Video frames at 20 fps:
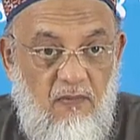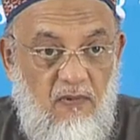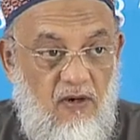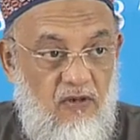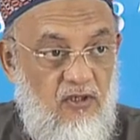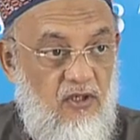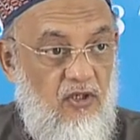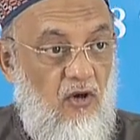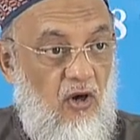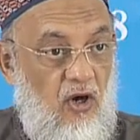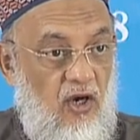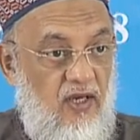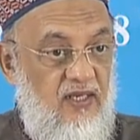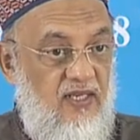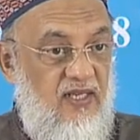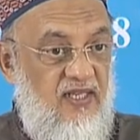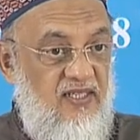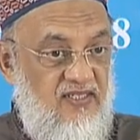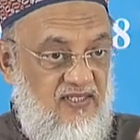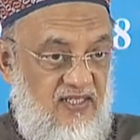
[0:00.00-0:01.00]
about the
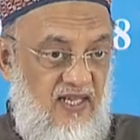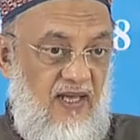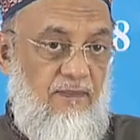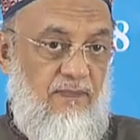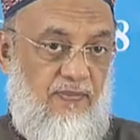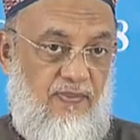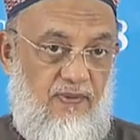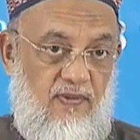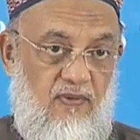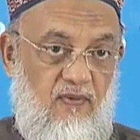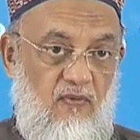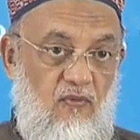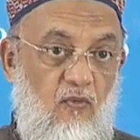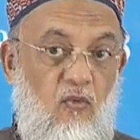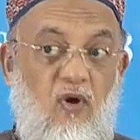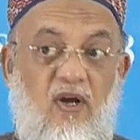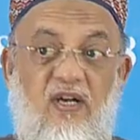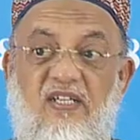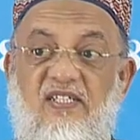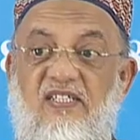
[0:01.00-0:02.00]
oil in his lamp.
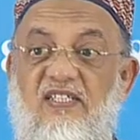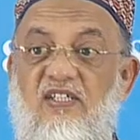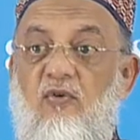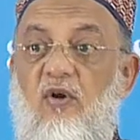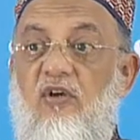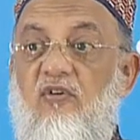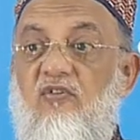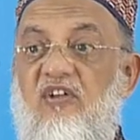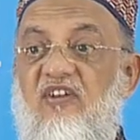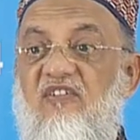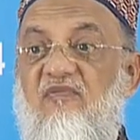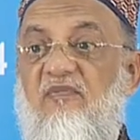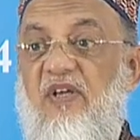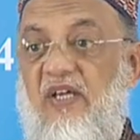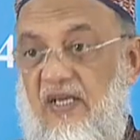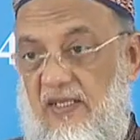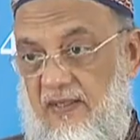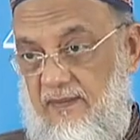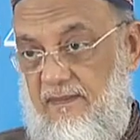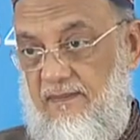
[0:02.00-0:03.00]
What is he going to give
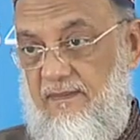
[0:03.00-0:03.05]
me?